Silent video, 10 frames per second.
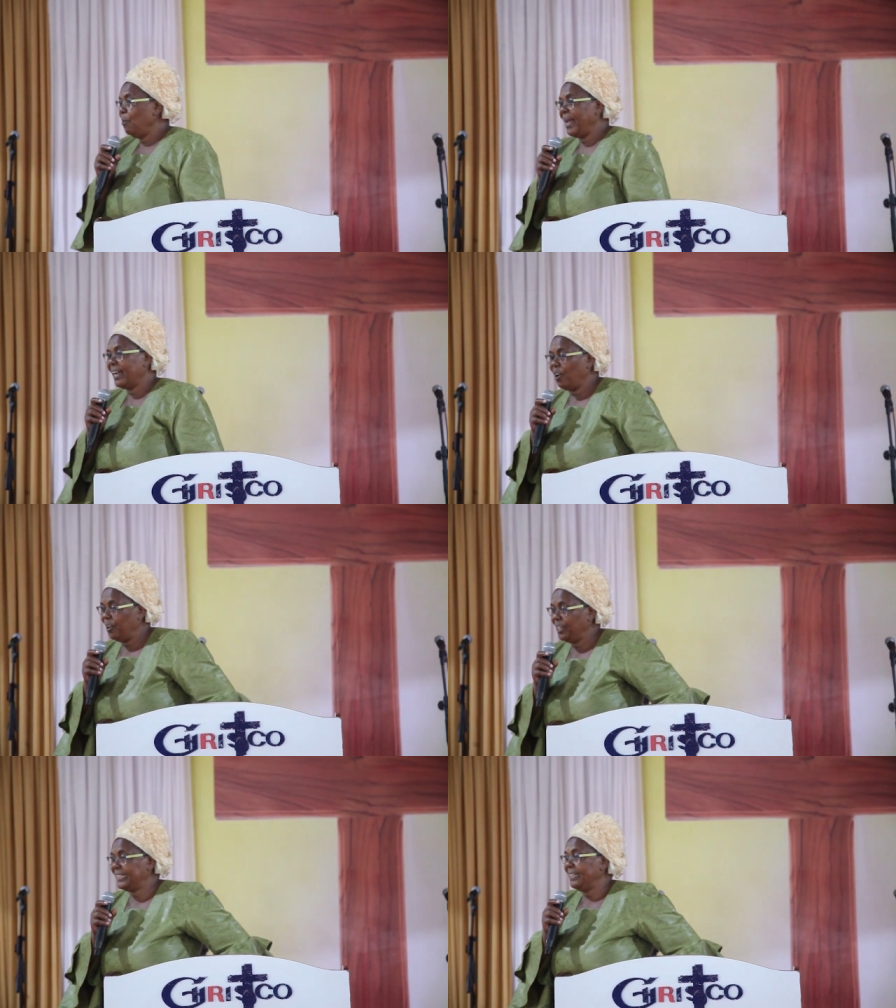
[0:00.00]
Oh my
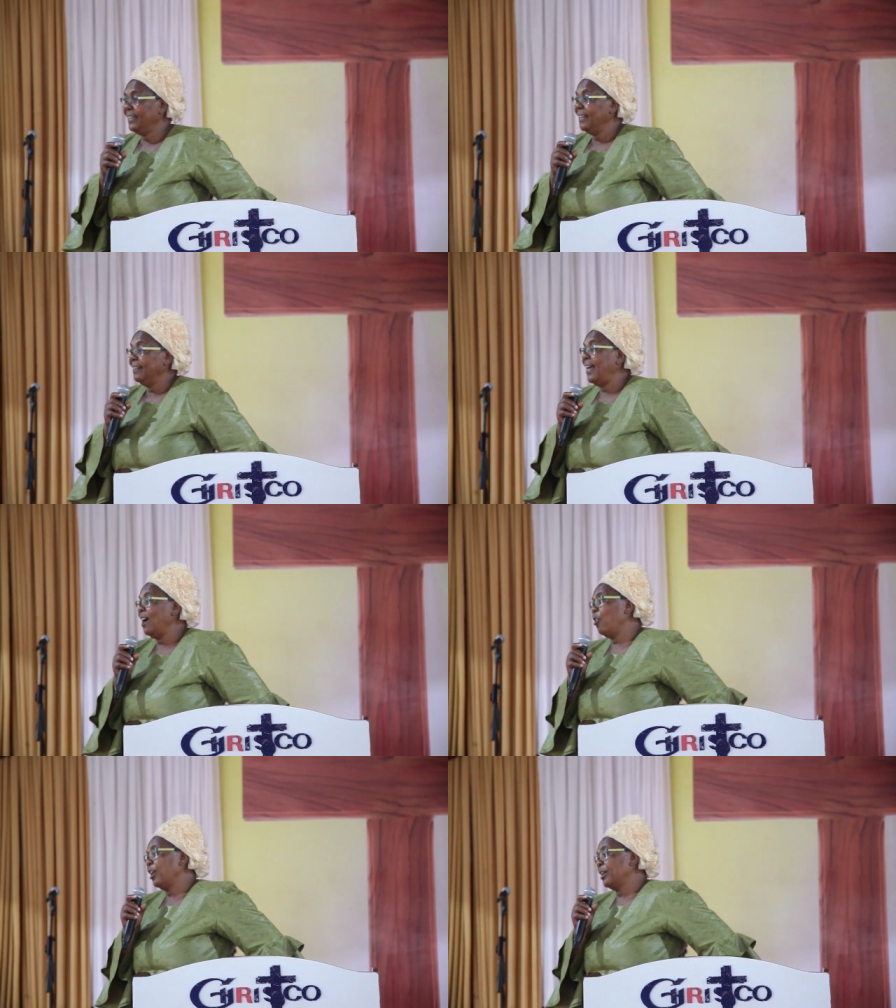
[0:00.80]
God.
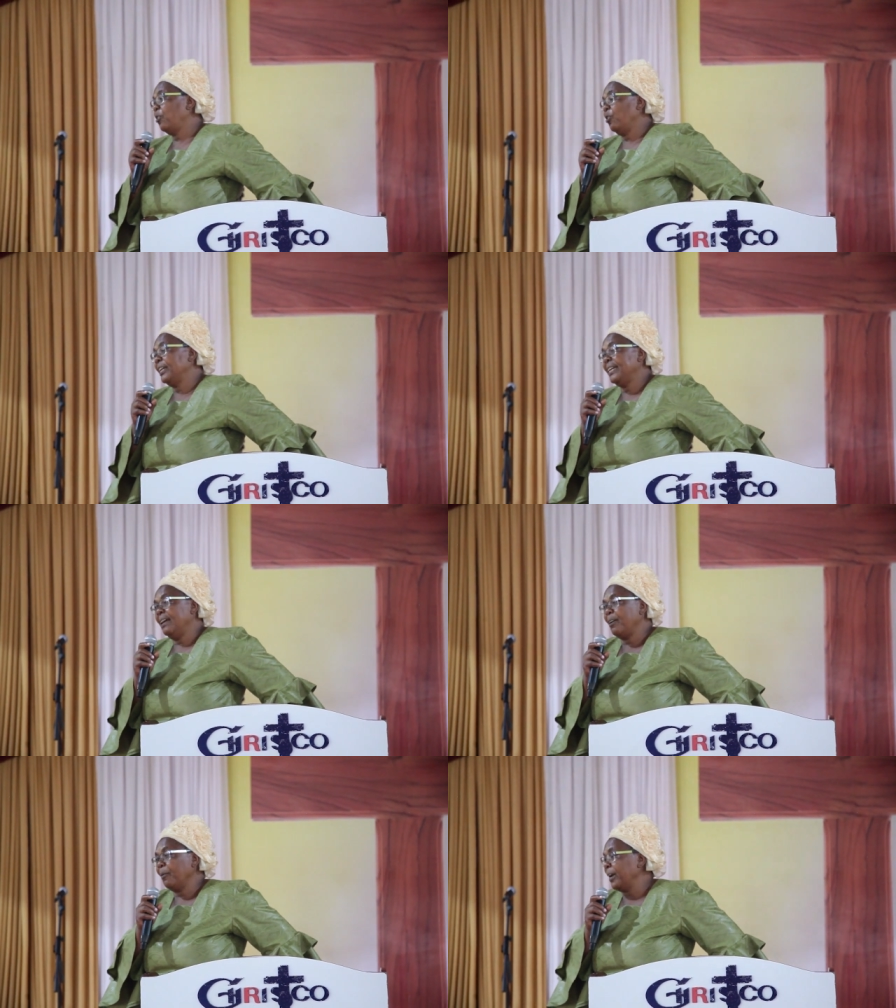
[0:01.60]
Thank God,
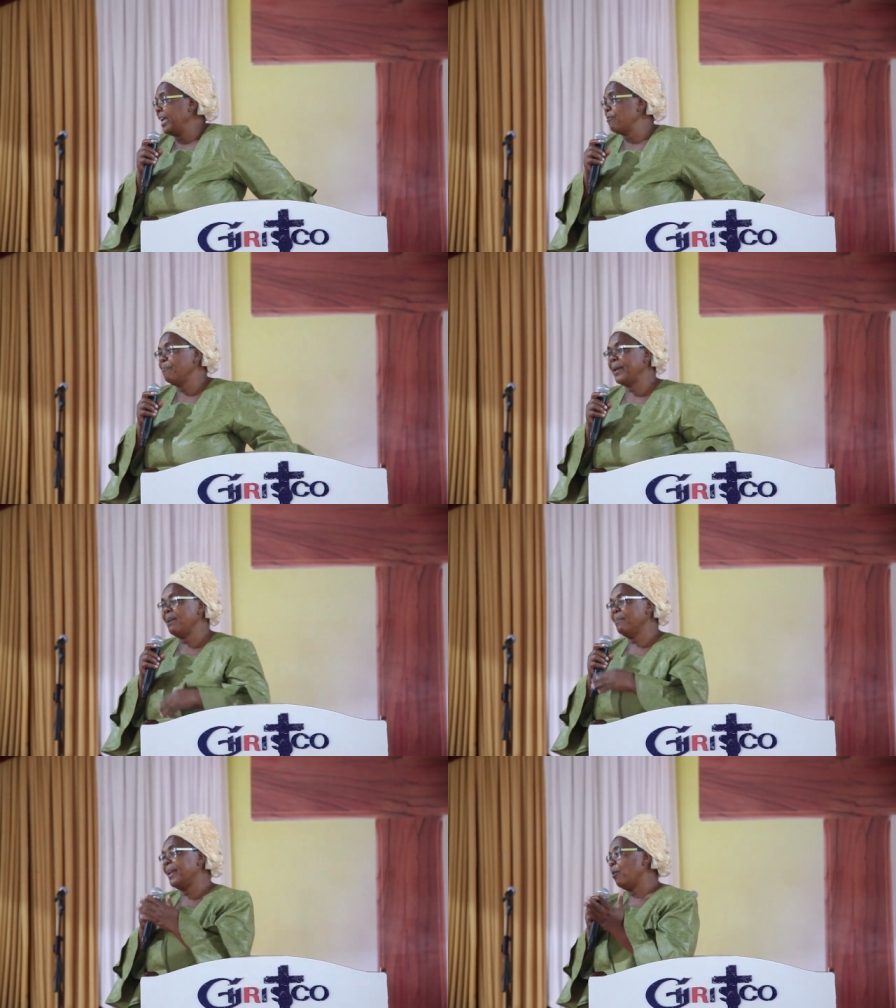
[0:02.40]
God never gave
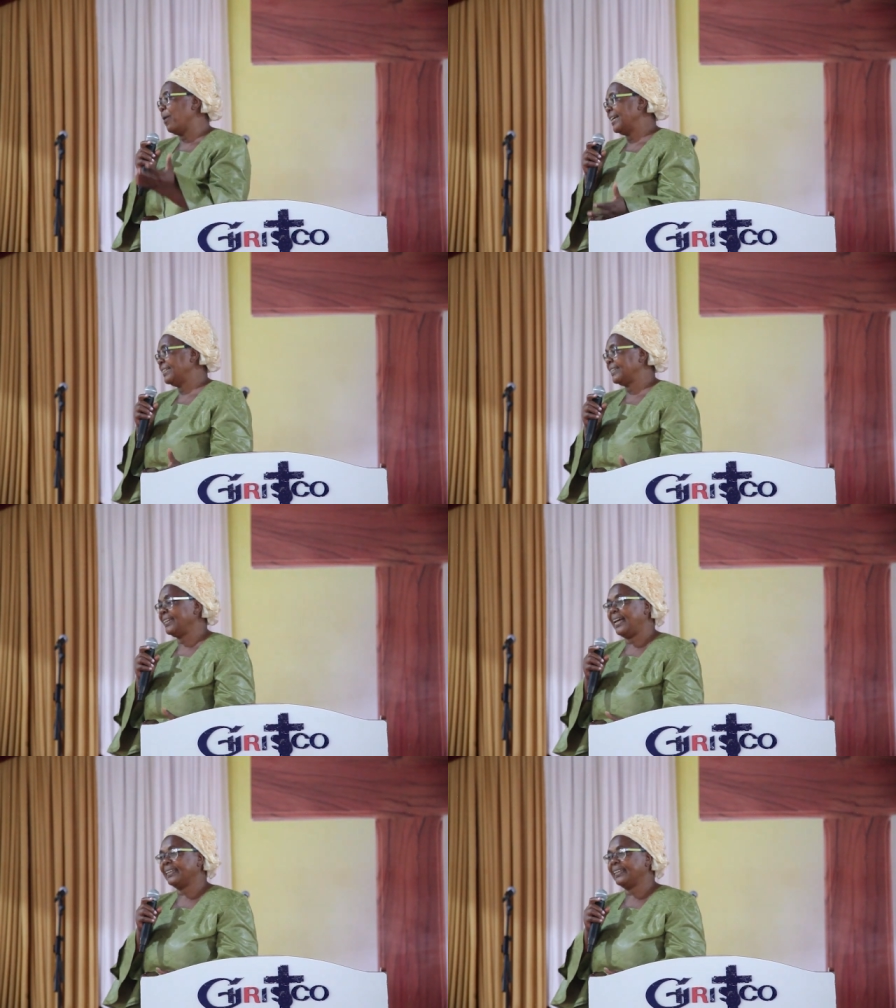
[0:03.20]
men many words.